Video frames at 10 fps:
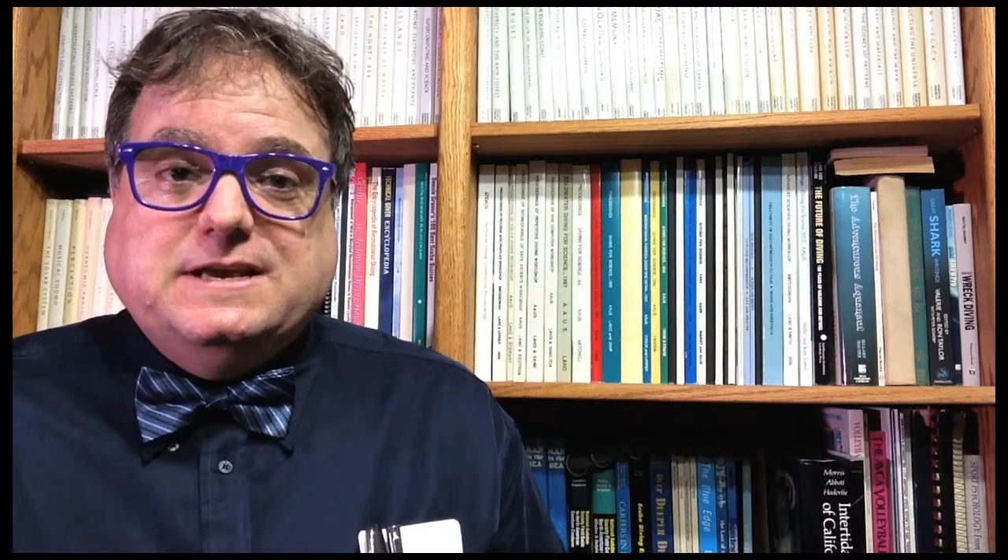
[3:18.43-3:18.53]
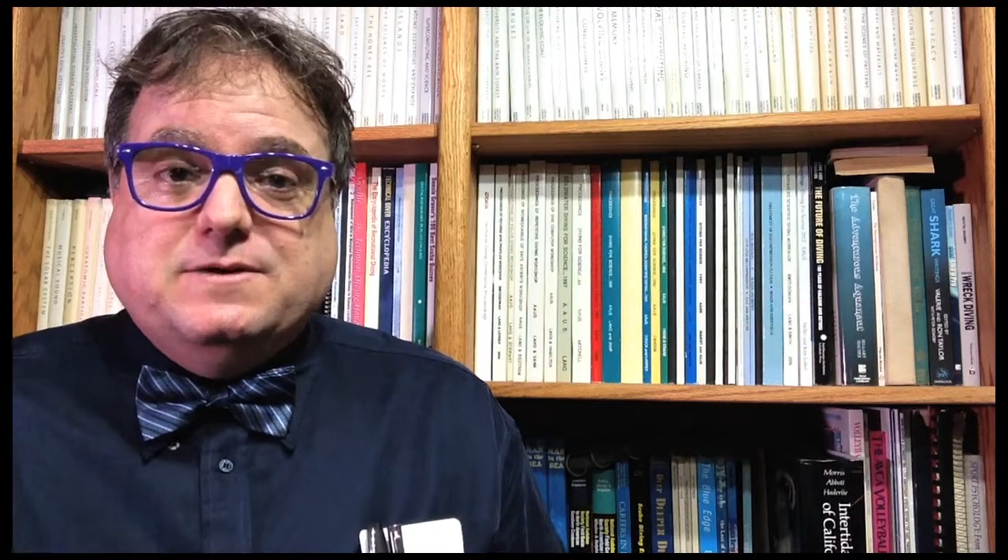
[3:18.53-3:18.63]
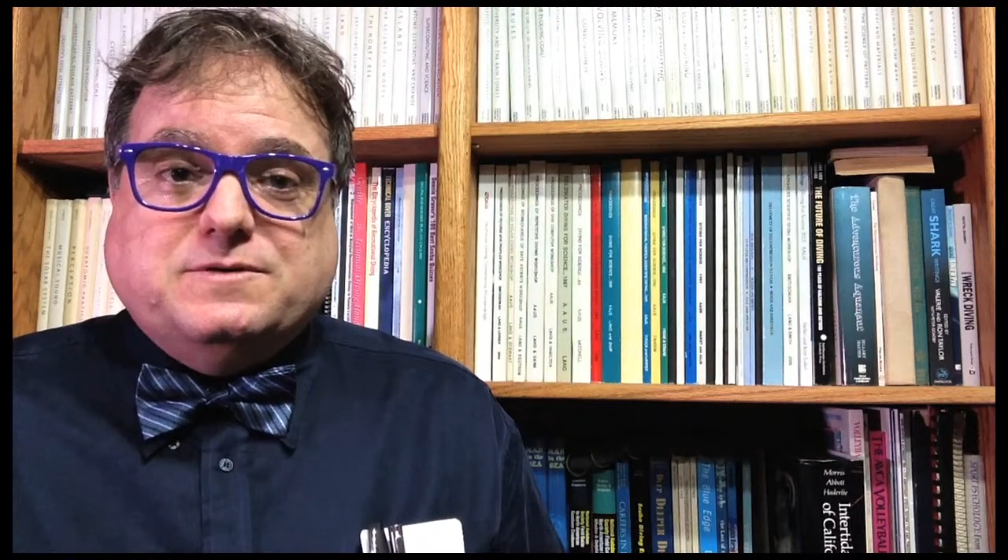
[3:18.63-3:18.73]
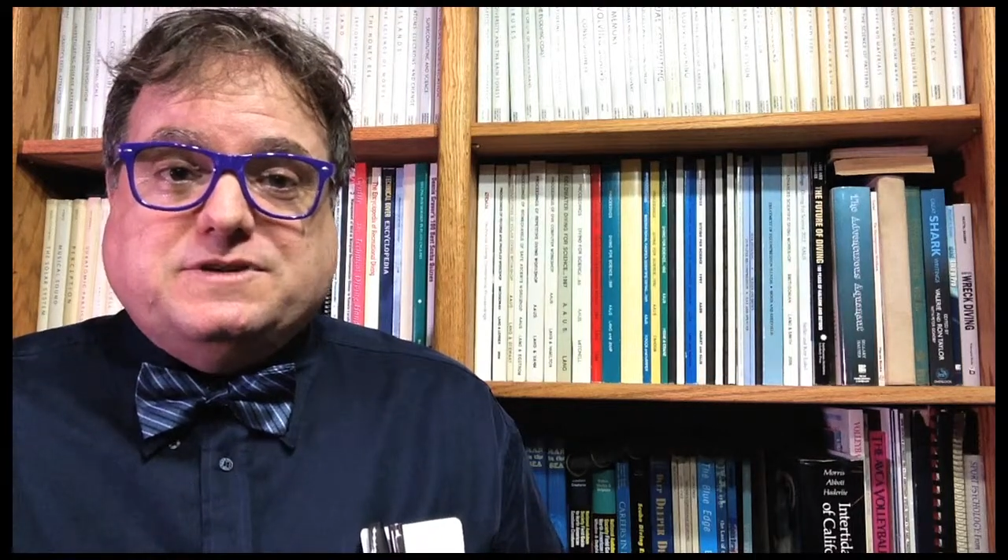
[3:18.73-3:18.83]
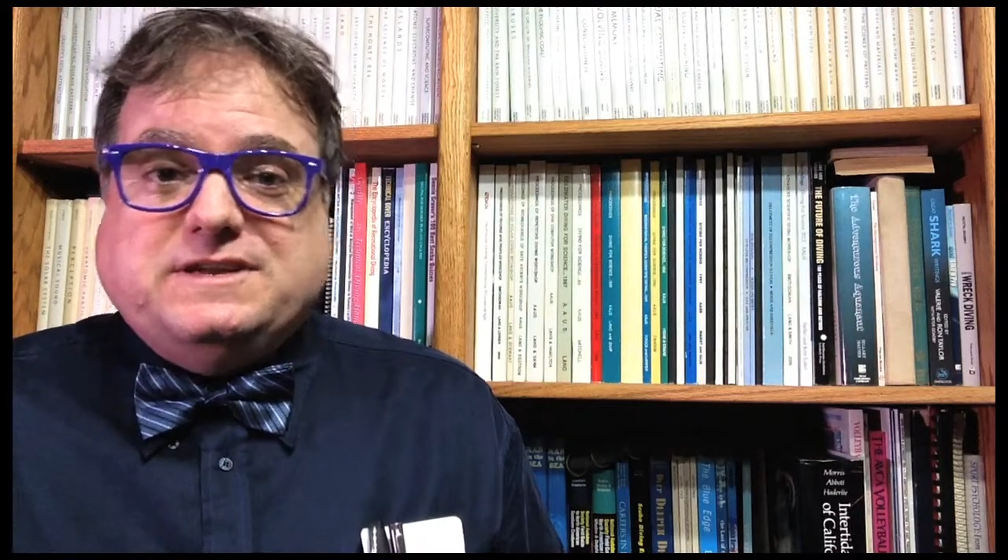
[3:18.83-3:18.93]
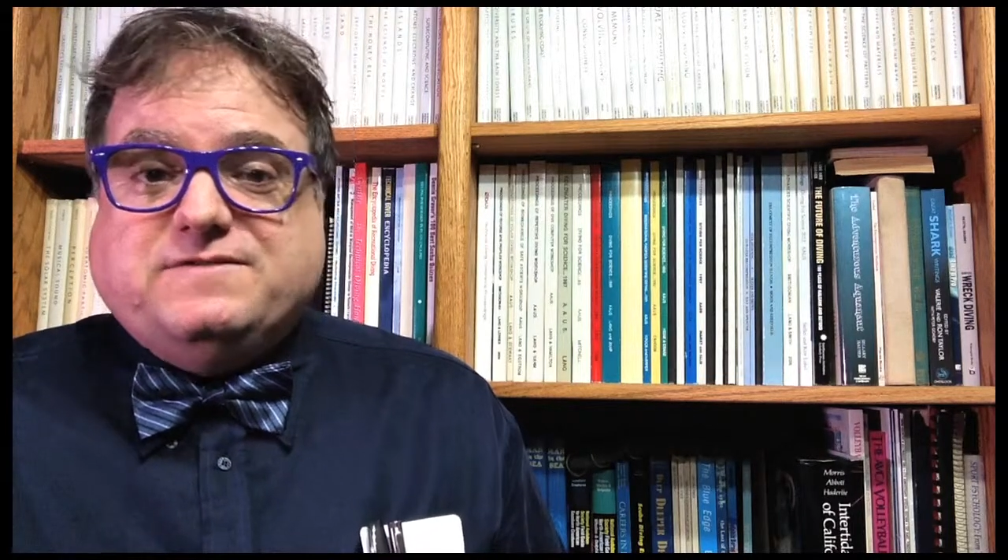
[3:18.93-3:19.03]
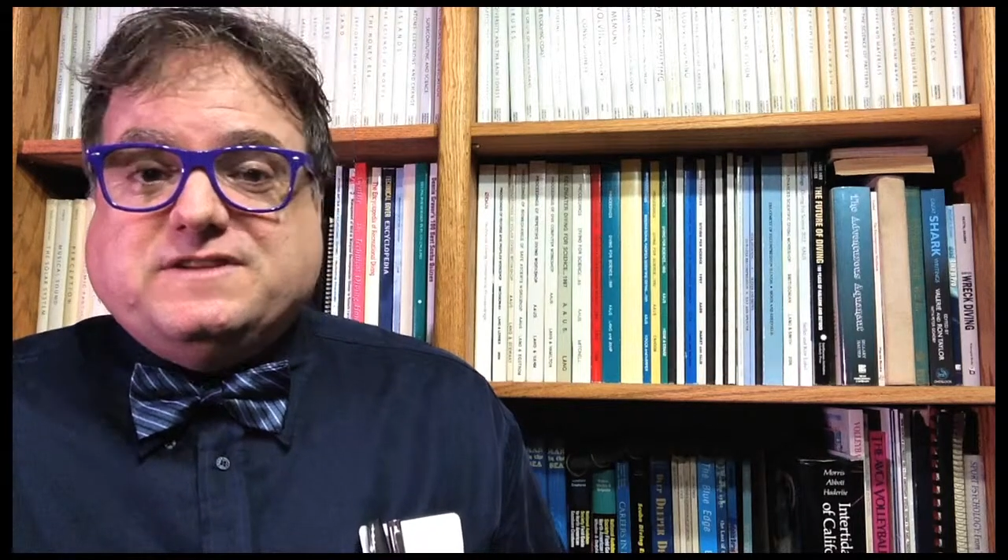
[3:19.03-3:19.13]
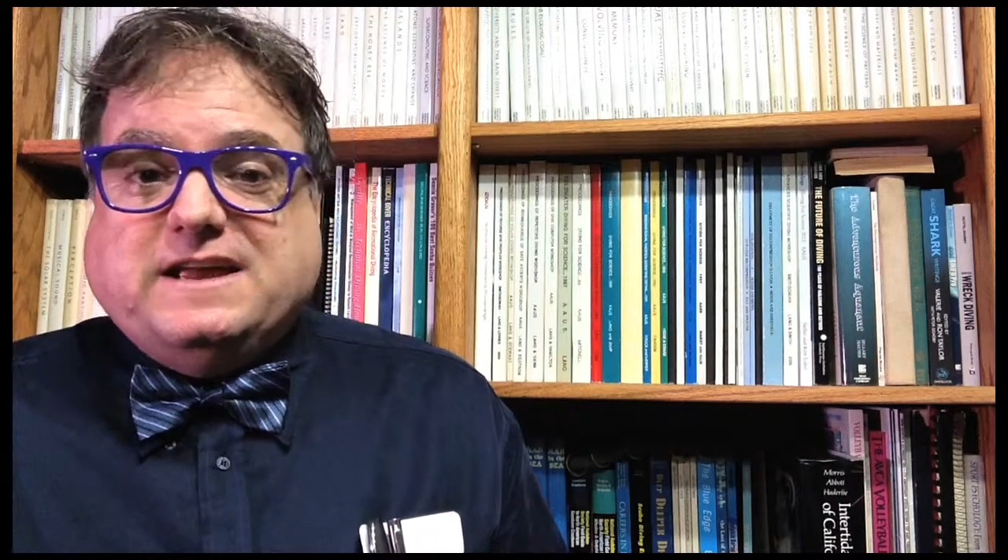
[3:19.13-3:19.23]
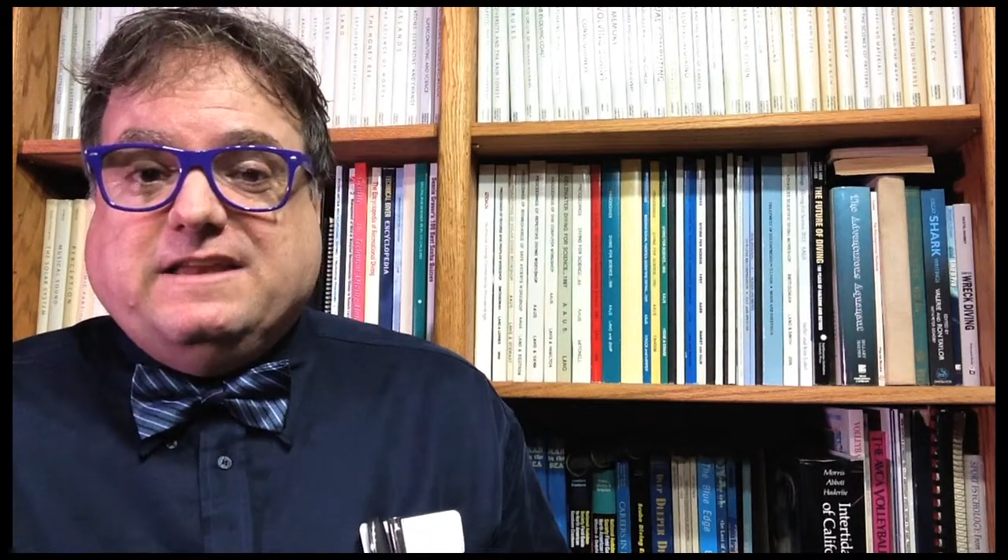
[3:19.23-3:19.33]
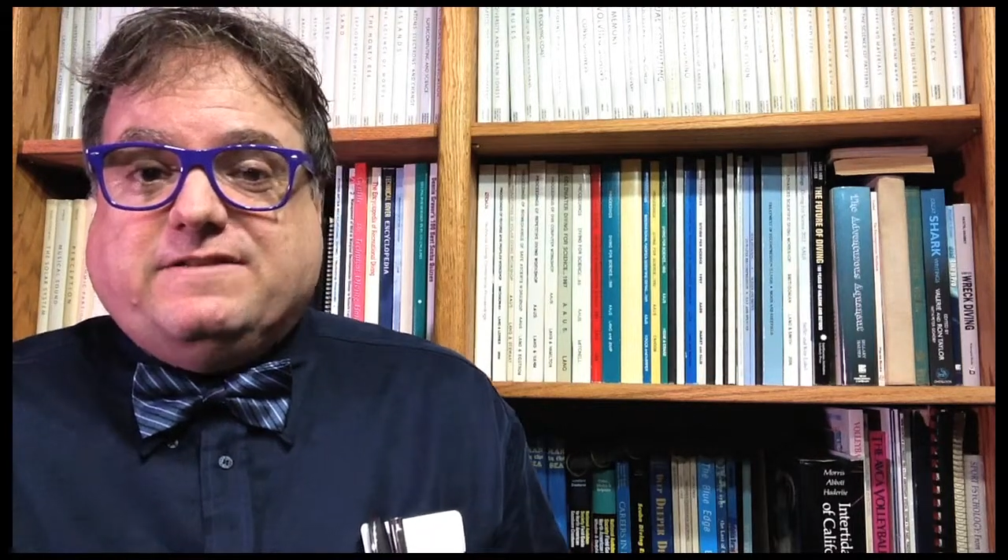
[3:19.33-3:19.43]
We'll see if
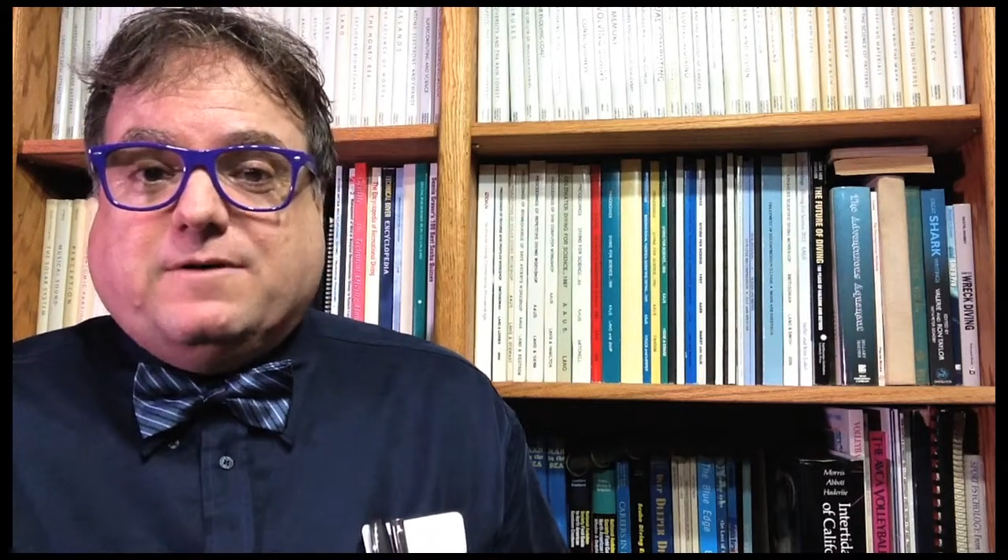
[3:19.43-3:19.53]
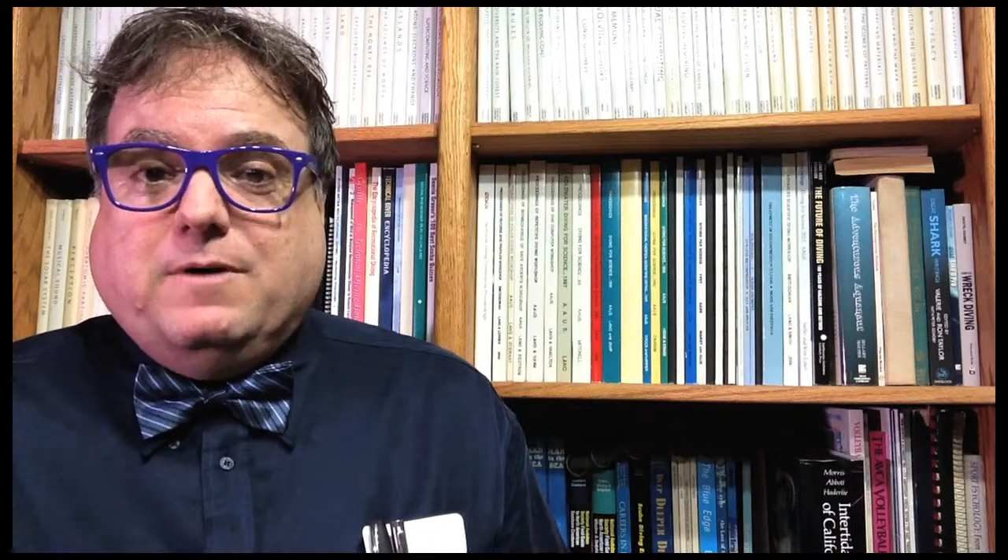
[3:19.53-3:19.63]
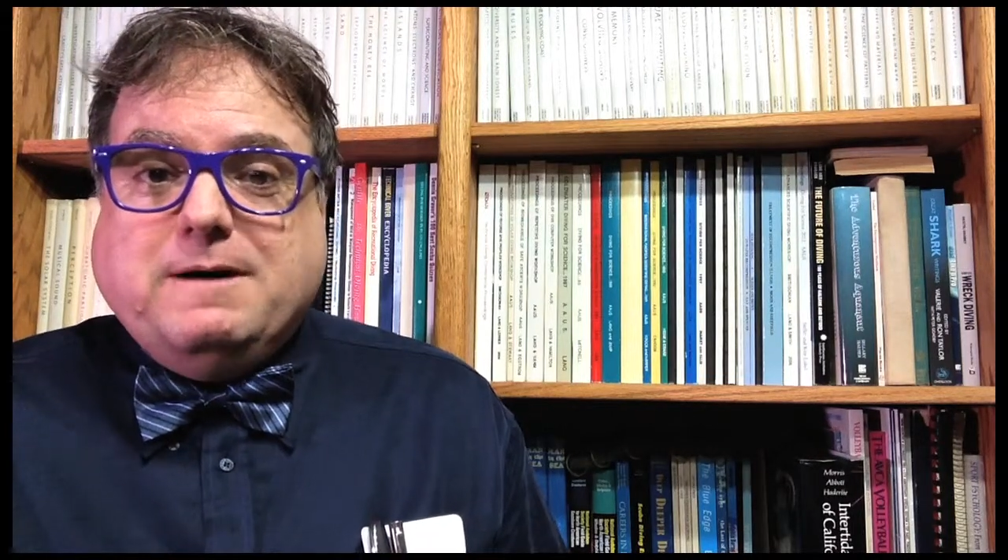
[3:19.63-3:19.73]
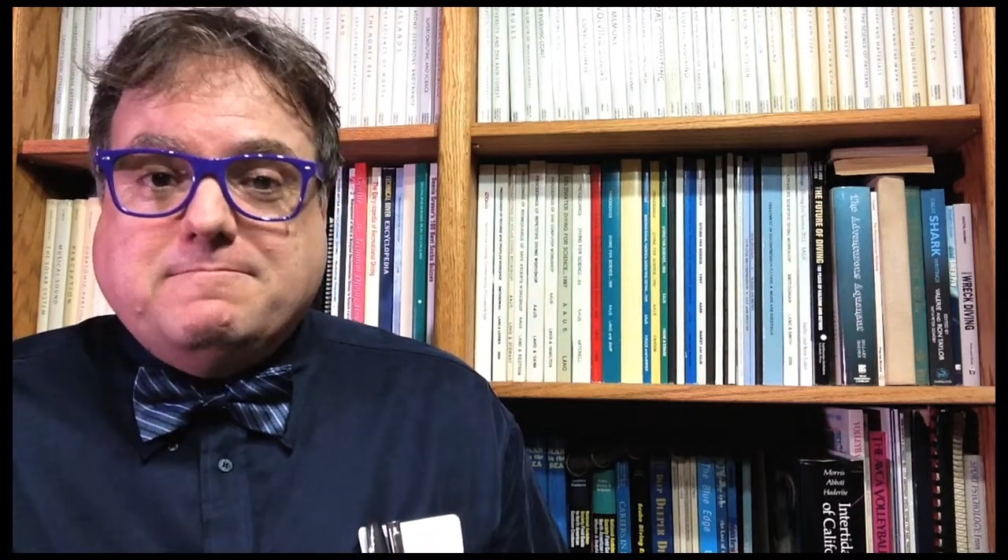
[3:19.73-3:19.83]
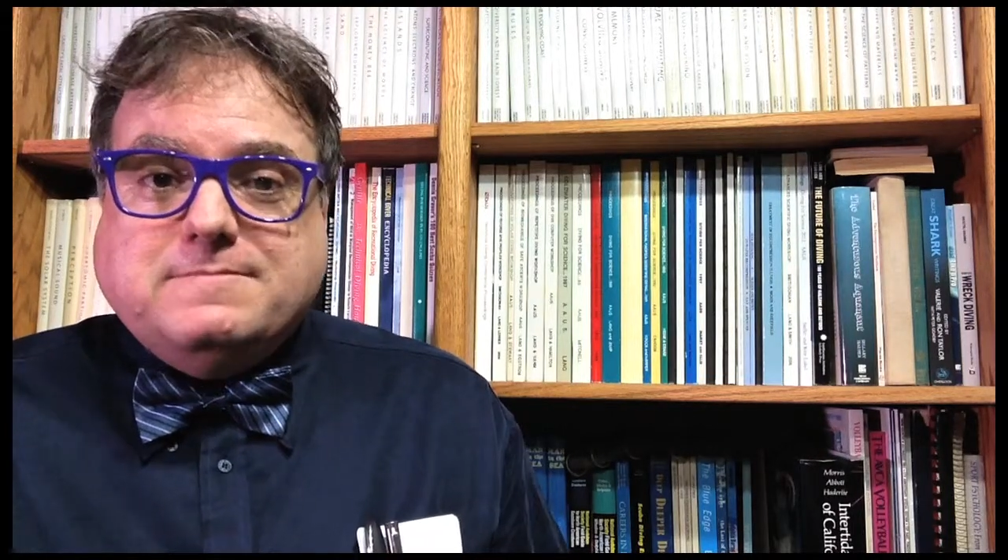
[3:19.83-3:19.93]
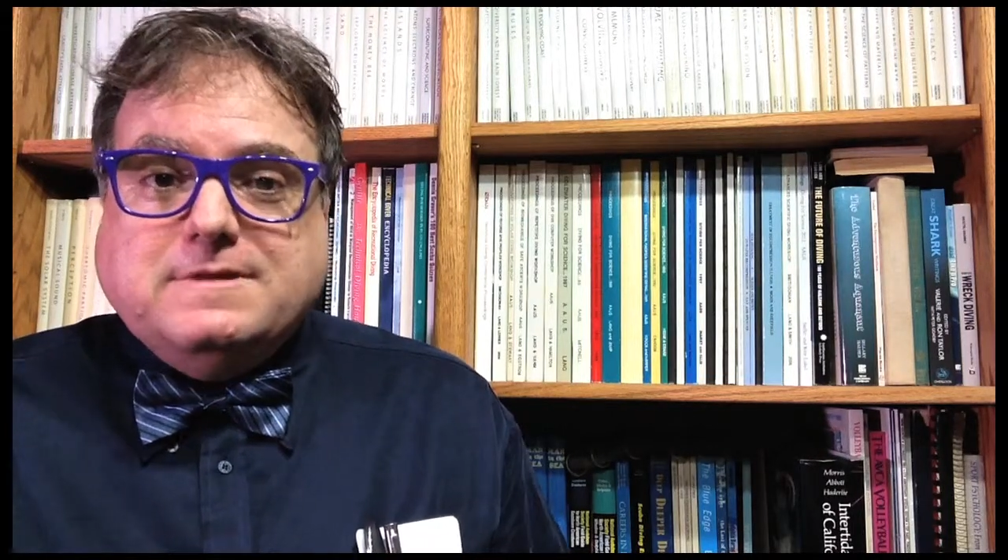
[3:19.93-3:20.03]
sightings go up,